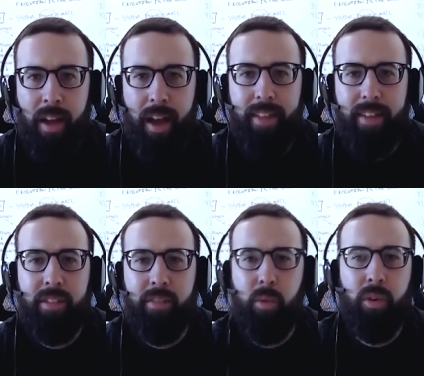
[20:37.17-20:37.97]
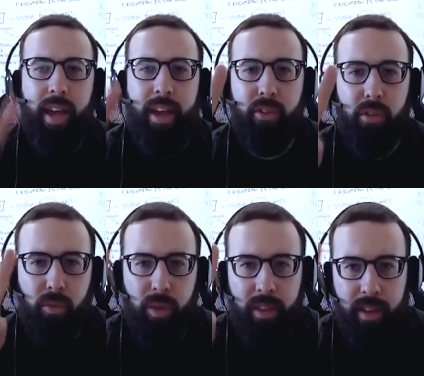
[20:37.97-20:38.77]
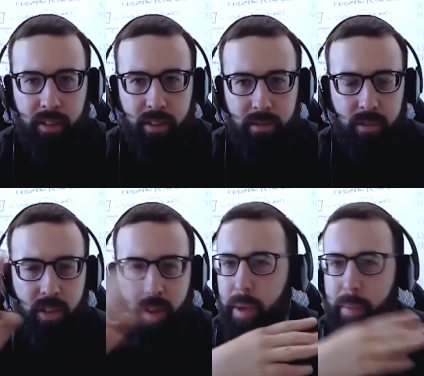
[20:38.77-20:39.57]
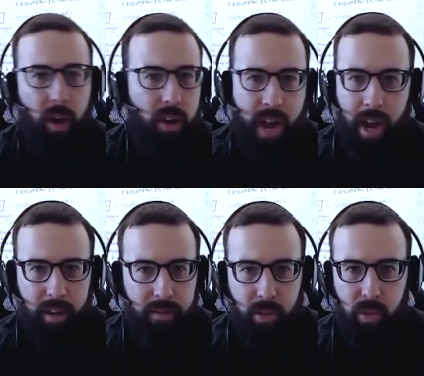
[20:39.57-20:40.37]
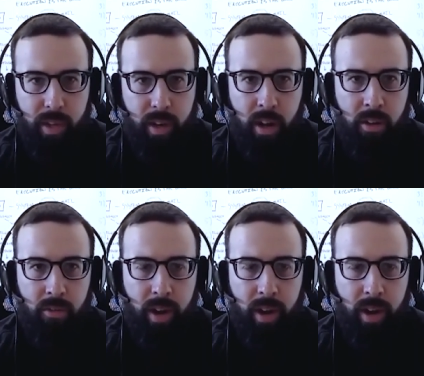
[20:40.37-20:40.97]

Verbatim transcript: I think it's important to have your three things so that people are not confused at all,